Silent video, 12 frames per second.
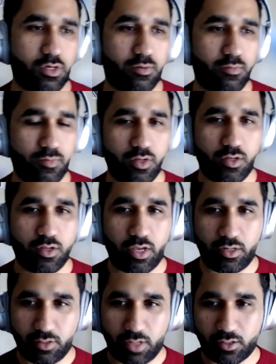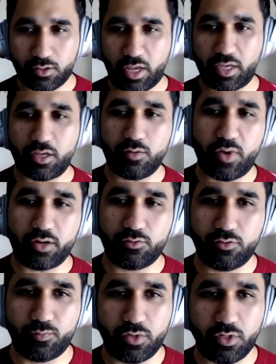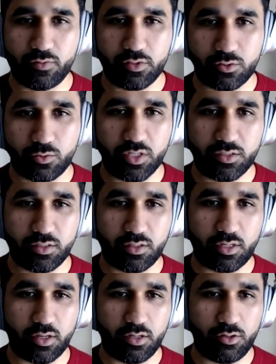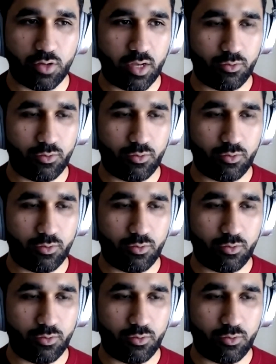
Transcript: Uh, and that tying it back to the previous question that hey,